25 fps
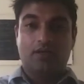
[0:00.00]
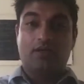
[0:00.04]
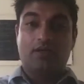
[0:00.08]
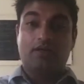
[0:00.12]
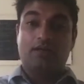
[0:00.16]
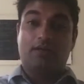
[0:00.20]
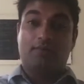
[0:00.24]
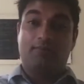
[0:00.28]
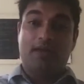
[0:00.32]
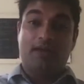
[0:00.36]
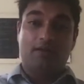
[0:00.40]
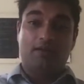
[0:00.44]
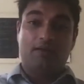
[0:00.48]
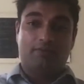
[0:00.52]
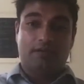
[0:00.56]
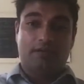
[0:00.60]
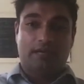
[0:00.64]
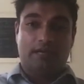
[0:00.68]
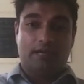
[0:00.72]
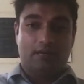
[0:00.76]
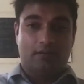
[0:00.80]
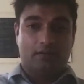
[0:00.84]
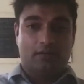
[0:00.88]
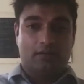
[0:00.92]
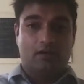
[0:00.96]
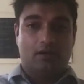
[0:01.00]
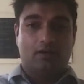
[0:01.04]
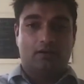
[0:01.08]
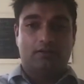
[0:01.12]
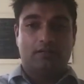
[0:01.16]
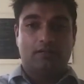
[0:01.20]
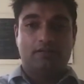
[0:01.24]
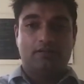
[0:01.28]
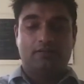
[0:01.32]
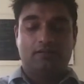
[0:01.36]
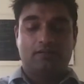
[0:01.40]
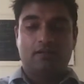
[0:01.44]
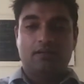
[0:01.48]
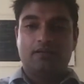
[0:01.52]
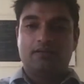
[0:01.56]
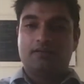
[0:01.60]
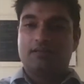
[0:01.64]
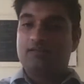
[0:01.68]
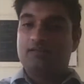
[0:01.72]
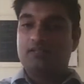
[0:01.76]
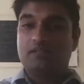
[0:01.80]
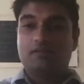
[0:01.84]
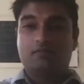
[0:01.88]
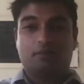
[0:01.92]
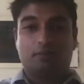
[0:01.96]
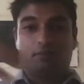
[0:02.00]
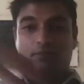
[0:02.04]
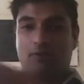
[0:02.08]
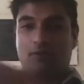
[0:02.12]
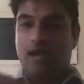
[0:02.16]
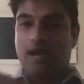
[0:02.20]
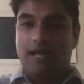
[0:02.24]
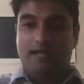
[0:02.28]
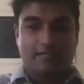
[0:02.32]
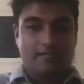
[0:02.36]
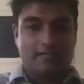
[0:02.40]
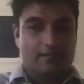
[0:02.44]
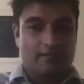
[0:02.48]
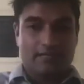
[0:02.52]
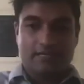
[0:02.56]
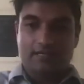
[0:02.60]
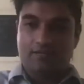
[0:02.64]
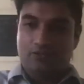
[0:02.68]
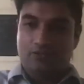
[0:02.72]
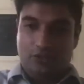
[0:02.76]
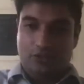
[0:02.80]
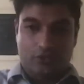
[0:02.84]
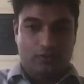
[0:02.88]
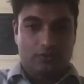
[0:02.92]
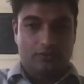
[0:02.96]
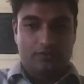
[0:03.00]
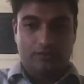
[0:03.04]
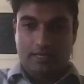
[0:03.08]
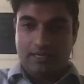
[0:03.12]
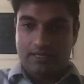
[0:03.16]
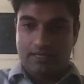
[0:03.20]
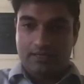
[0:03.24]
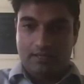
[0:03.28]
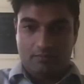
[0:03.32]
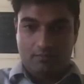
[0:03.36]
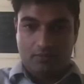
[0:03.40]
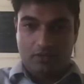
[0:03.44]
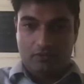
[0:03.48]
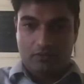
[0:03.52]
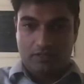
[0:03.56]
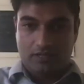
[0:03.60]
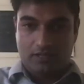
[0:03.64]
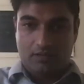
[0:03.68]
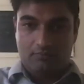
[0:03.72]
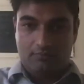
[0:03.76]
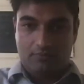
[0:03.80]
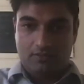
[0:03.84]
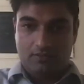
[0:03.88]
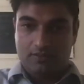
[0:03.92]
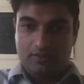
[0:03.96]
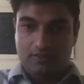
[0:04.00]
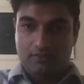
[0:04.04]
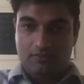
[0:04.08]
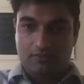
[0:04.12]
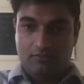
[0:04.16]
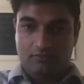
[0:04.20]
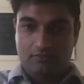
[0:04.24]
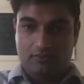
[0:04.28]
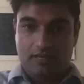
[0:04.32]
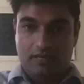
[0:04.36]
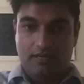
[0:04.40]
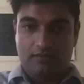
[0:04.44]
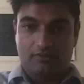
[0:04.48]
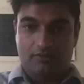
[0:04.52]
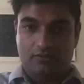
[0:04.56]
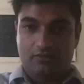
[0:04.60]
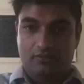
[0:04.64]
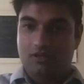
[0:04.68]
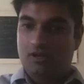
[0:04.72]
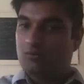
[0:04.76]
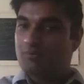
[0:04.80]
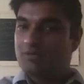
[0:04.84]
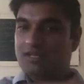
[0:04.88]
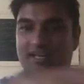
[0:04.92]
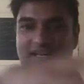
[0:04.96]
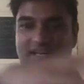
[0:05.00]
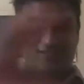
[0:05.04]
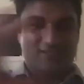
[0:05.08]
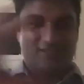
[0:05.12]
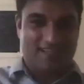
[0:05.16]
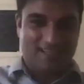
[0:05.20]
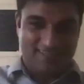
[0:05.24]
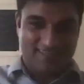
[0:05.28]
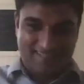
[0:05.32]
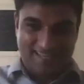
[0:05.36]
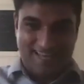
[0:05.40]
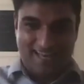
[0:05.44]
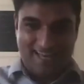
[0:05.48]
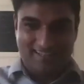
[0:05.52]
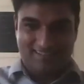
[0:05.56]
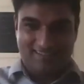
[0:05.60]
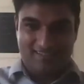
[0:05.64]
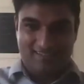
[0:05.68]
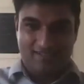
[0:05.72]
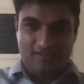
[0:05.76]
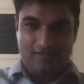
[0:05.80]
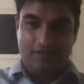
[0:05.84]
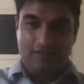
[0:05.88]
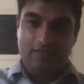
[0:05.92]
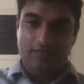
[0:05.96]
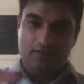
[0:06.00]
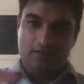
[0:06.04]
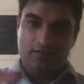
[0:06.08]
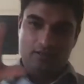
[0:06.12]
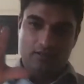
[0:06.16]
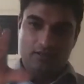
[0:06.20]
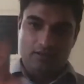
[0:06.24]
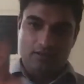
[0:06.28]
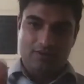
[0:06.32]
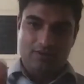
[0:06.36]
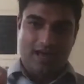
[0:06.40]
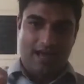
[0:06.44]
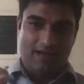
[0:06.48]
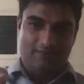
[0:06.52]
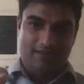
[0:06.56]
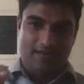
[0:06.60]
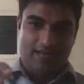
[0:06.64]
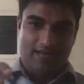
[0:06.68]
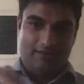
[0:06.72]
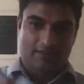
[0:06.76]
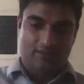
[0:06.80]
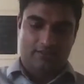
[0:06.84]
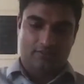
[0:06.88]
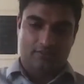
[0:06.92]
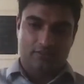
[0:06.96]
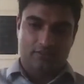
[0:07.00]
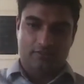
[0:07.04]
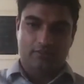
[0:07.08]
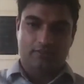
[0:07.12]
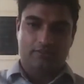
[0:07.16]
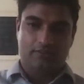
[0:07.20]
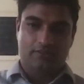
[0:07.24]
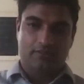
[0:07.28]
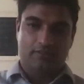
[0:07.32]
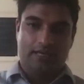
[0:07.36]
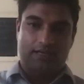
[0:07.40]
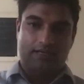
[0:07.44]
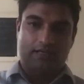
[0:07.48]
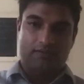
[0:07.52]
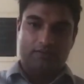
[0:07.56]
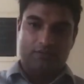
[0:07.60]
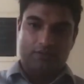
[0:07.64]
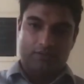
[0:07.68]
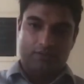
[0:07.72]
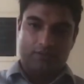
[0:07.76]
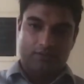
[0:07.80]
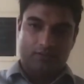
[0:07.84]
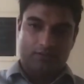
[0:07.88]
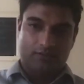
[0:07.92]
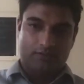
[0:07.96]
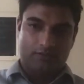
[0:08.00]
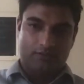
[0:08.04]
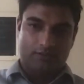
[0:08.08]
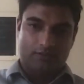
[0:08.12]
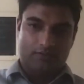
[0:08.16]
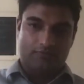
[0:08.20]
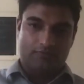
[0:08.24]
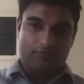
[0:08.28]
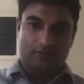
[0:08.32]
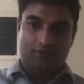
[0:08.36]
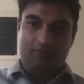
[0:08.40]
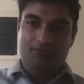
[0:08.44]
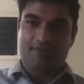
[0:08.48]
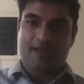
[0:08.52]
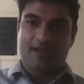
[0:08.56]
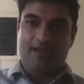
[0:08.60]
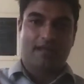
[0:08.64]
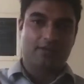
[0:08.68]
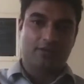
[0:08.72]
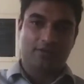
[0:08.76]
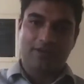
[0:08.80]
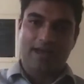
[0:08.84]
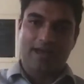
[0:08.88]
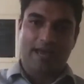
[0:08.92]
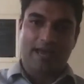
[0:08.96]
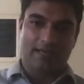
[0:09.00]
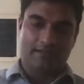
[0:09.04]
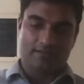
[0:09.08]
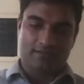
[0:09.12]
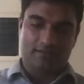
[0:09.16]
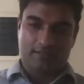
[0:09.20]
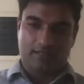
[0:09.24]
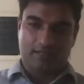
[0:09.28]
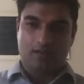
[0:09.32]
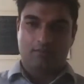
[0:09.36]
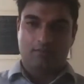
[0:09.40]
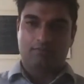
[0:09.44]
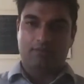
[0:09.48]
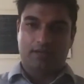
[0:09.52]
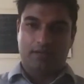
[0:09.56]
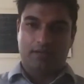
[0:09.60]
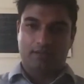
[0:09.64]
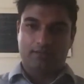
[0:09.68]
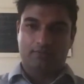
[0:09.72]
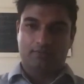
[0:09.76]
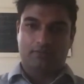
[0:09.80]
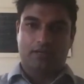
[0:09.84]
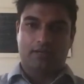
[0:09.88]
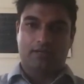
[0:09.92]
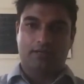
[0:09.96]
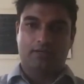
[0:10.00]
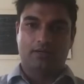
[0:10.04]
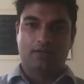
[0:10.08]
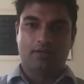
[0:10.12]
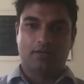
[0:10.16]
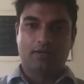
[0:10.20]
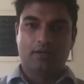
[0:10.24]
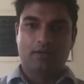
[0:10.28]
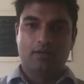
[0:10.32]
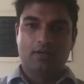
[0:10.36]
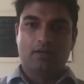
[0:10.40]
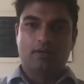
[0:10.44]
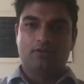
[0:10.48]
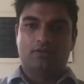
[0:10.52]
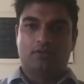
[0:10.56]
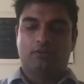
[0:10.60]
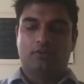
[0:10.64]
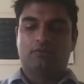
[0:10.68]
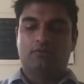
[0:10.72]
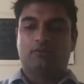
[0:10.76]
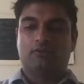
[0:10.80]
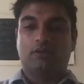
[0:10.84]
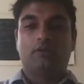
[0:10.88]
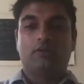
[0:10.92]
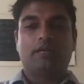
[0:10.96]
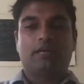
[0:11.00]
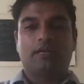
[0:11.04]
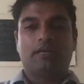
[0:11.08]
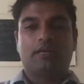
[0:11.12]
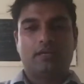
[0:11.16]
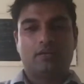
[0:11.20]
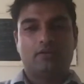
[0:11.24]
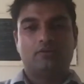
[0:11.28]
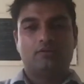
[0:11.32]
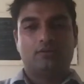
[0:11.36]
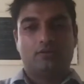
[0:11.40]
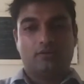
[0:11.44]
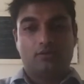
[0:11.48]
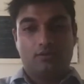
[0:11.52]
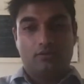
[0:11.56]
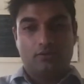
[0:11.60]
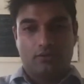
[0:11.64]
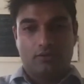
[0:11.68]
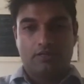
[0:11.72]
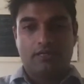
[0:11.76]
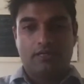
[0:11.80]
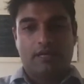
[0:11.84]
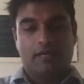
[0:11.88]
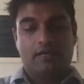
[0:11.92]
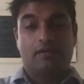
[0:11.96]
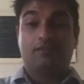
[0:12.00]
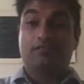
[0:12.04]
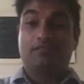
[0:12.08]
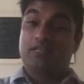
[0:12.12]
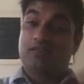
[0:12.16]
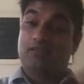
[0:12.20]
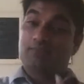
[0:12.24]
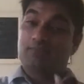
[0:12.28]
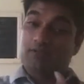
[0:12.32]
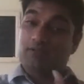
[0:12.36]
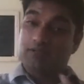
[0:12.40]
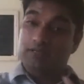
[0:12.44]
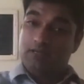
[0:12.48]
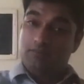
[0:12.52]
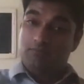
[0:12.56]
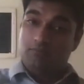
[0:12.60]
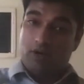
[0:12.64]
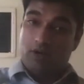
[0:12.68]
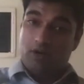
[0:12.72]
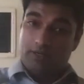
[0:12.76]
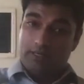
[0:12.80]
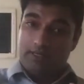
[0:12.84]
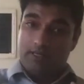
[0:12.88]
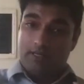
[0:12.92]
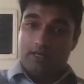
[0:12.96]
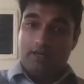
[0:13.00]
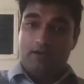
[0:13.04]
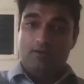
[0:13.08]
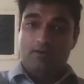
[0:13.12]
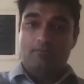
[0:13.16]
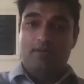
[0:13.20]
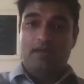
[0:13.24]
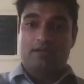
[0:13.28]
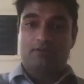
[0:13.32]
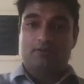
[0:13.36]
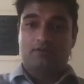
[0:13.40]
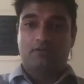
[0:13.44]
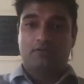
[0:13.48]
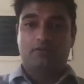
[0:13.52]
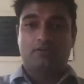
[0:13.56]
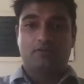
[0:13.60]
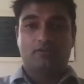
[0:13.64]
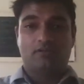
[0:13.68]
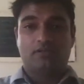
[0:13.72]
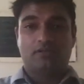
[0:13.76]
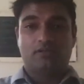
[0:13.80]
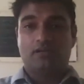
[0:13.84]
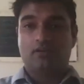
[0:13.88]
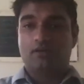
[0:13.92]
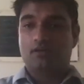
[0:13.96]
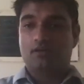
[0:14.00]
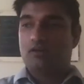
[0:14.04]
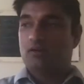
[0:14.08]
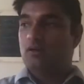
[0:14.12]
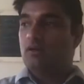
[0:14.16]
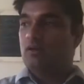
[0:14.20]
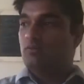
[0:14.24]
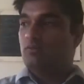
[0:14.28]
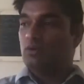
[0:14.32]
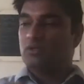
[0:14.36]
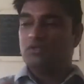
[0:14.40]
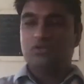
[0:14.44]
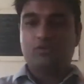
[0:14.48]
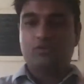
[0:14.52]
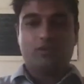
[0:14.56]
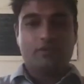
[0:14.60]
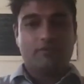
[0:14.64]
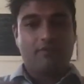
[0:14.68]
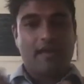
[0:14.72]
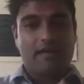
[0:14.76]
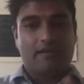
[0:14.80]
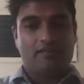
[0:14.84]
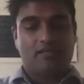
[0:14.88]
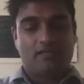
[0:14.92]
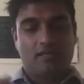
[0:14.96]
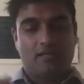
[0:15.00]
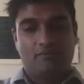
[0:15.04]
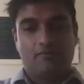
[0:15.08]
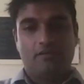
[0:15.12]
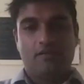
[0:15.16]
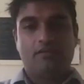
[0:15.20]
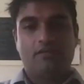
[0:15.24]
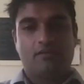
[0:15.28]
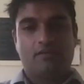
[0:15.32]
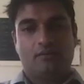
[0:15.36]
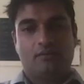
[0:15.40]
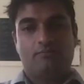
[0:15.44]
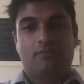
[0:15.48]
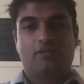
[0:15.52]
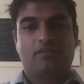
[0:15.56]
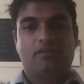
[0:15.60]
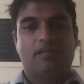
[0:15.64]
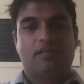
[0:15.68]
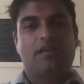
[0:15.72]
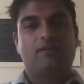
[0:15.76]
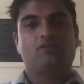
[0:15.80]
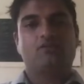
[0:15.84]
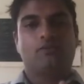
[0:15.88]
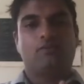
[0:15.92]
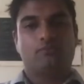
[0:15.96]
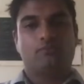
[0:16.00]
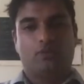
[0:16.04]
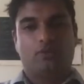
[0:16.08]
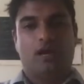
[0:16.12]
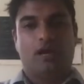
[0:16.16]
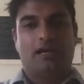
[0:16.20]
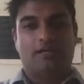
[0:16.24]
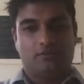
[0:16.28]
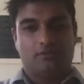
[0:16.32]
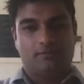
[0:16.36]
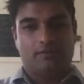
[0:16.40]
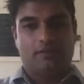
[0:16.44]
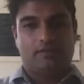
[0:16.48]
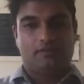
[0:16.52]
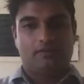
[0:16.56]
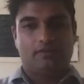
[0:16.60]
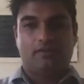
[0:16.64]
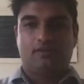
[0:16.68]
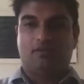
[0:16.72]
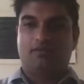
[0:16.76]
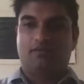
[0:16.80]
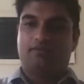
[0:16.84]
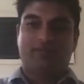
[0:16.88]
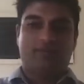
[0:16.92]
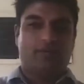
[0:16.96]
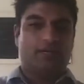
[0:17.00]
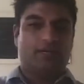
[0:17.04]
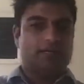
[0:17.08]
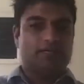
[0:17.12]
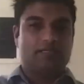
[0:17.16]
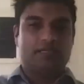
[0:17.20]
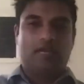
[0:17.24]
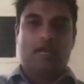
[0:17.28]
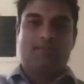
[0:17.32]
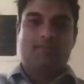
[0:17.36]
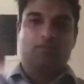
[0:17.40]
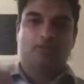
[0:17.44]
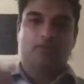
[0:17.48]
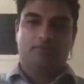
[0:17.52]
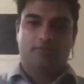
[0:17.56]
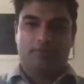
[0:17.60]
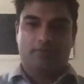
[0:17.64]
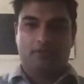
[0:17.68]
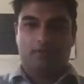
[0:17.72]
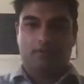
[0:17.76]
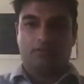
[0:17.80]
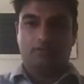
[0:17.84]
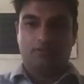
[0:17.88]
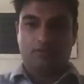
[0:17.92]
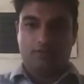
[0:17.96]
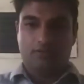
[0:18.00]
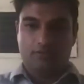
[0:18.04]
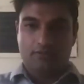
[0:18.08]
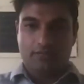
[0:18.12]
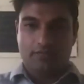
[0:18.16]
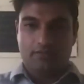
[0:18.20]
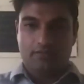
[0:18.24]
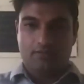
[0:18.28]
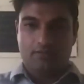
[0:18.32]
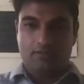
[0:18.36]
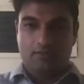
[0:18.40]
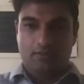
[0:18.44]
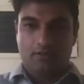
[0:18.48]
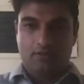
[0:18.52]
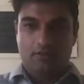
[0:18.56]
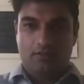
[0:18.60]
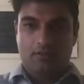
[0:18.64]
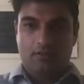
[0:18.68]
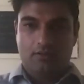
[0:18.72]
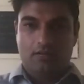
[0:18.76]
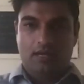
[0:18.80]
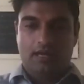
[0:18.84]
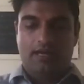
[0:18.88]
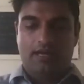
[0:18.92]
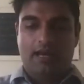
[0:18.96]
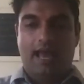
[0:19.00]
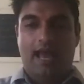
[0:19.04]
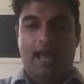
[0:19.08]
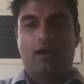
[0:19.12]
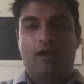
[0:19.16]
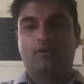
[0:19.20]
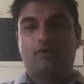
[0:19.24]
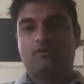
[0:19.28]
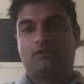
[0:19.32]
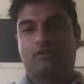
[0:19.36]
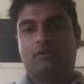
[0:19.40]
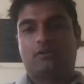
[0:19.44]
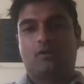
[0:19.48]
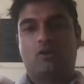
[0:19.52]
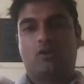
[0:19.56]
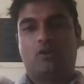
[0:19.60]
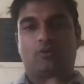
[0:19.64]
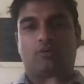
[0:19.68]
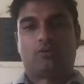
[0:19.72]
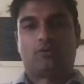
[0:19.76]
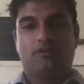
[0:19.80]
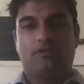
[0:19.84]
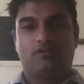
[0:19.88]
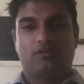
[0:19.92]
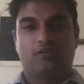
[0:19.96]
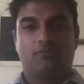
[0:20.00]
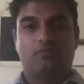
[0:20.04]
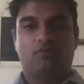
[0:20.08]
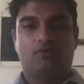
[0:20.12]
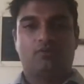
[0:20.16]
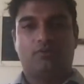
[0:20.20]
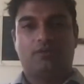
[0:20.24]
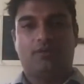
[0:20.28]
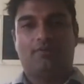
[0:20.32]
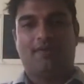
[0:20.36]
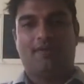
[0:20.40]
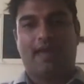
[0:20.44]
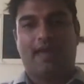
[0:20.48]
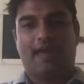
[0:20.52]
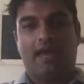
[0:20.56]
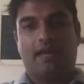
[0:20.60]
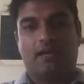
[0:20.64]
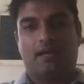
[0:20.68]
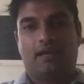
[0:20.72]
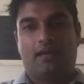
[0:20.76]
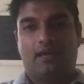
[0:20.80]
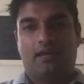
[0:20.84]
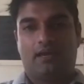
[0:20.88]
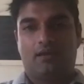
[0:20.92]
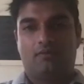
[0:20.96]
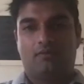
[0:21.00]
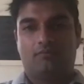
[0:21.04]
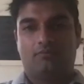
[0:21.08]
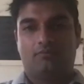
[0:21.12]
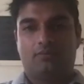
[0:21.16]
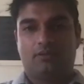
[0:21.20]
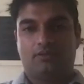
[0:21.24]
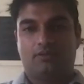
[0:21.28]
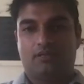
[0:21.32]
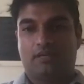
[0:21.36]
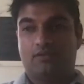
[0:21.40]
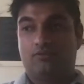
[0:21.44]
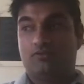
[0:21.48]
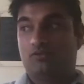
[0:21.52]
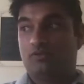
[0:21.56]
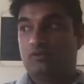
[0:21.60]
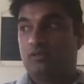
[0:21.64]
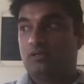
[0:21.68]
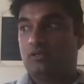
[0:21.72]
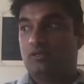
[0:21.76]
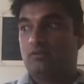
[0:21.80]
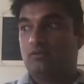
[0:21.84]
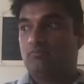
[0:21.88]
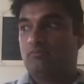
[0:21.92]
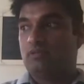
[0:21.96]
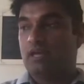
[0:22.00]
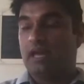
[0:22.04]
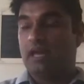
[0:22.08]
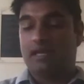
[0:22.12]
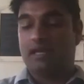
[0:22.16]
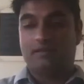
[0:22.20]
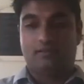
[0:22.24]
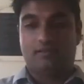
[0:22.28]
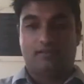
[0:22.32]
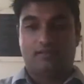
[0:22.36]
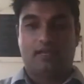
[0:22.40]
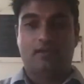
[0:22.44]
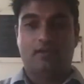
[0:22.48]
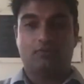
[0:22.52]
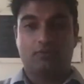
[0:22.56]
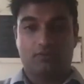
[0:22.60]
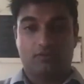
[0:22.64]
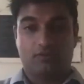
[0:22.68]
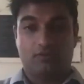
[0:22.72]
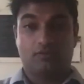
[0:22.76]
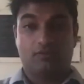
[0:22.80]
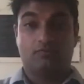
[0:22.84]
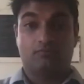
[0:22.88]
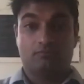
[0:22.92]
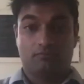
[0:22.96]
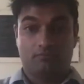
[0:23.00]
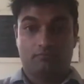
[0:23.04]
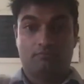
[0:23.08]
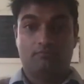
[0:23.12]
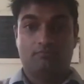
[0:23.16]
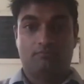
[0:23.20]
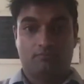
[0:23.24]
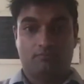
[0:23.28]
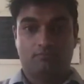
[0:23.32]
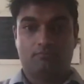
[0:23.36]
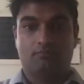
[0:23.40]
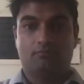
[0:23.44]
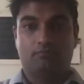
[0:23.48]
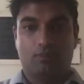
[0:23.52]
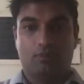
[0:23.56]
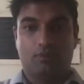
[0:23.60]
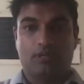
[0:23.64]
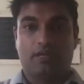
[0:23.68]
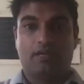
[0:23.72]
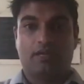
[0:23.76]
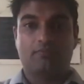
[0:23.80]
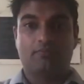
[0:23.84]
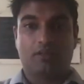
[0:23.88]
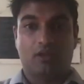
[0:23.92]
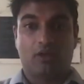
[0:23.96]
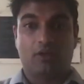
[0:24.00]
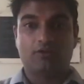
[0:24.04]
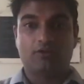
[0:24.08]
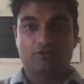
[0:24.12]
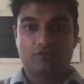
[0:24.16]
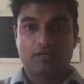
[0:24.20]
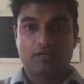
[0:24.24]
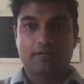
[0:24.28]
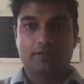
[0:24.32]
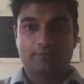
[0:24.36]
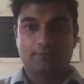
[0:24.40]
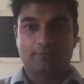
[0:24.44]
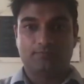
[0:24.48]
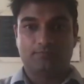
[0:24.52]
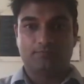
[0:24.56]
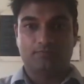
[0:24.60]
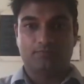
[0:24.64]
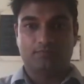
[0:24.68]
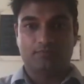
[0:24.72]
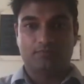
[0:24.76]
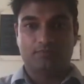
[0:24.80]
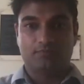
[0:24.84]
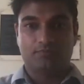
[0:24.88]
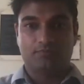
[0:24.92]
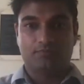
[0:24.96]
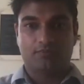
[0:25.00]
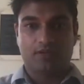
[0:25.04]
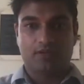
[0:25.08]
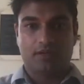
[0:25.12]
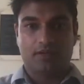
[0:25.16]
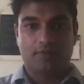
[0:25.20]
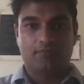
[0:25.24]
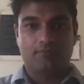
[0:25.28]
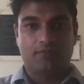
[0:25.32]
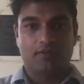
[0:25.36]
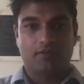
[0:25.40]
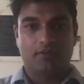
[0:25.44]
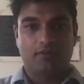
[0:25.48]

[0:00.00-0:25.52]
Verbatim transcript: The benefit here, Collin, is this is proprietary internal data in most companies, right? So nobody else has access to it. You have access to it. So that is your your your value add as a company, right? So looking into your data, typically in marketing automation, to see what sort of activities are potential prospects at the very top of the funnel doing and how is there a correlation between that and potentially the end state, which is booking of large deal? Okay.